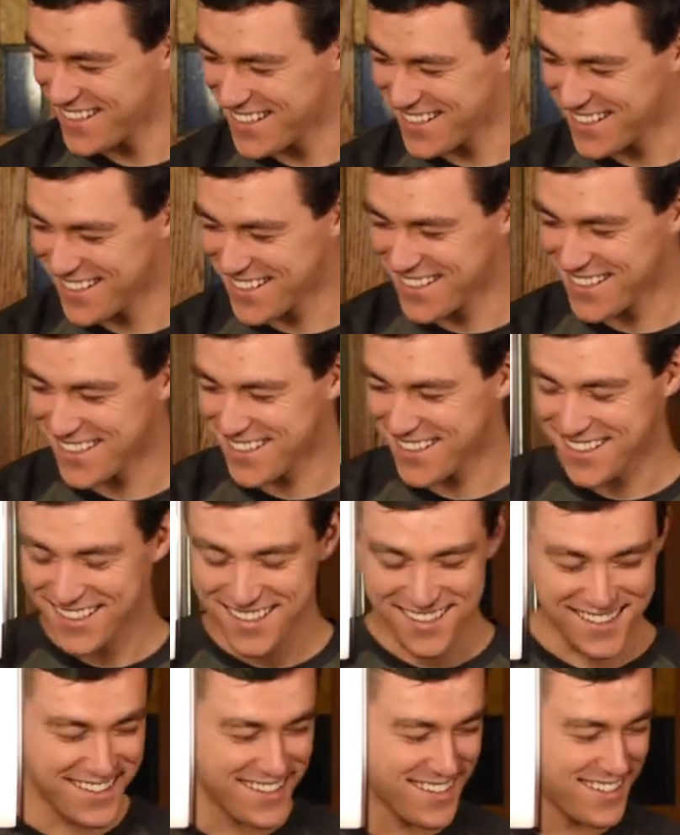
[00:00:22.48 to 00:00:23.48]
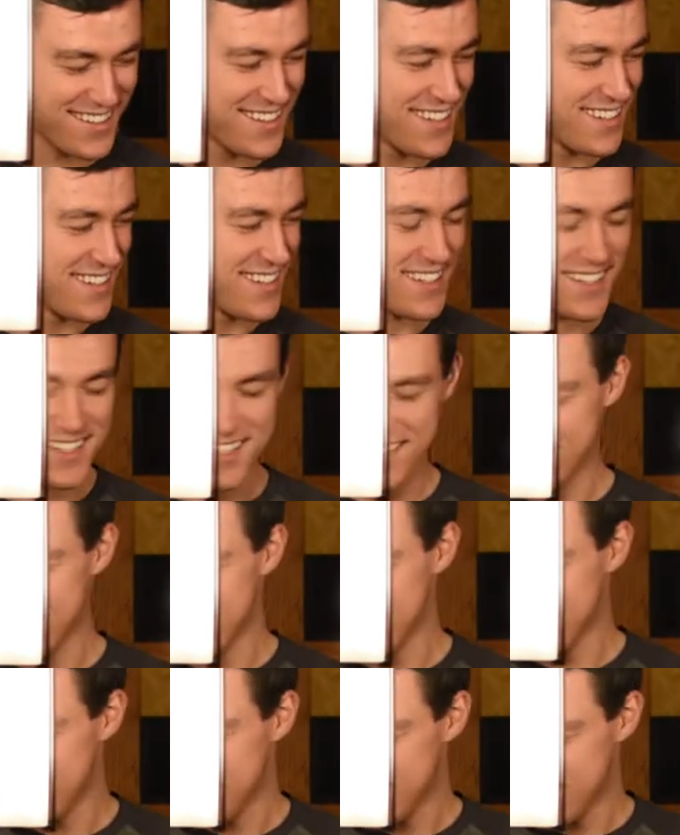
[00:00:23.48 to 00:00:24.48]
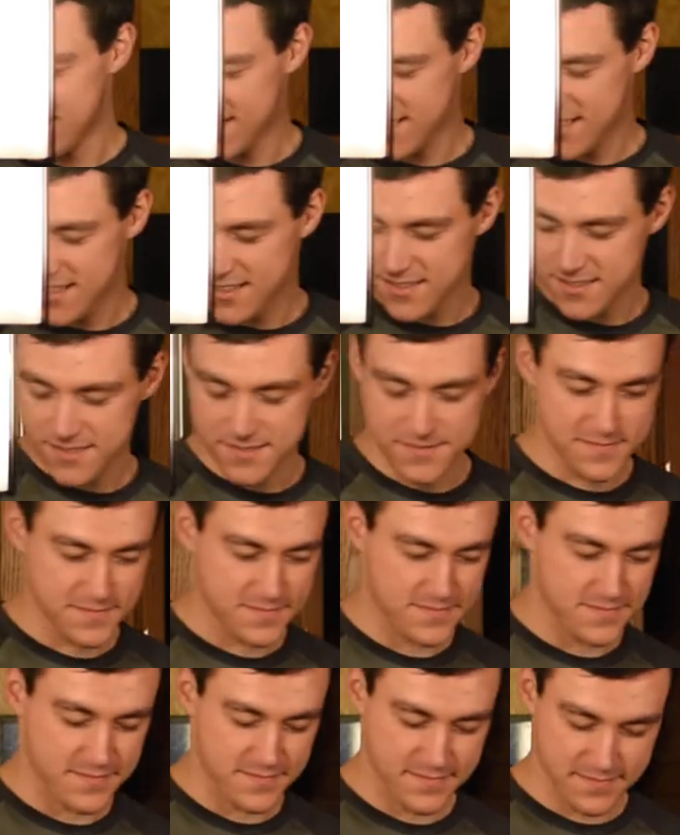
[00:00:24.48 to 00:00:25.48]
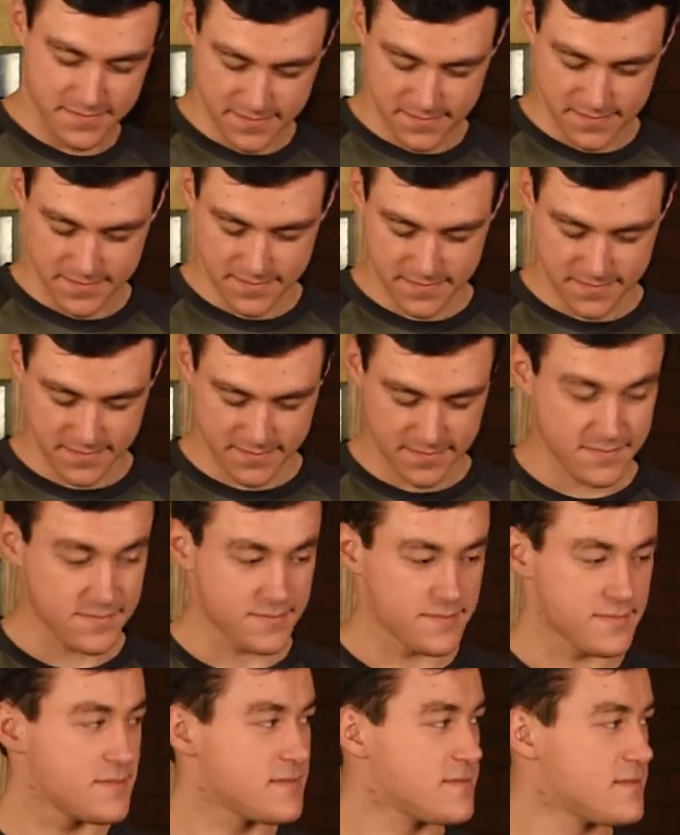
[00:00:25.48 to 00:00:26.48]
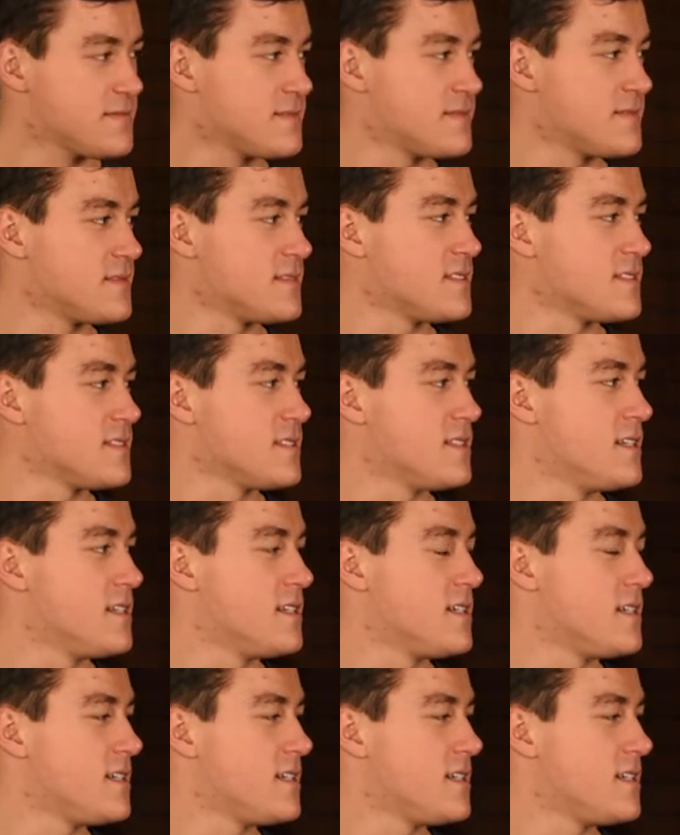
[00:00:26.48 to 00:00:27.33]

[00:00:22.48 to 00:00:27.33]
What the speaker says: This person isn't speaking.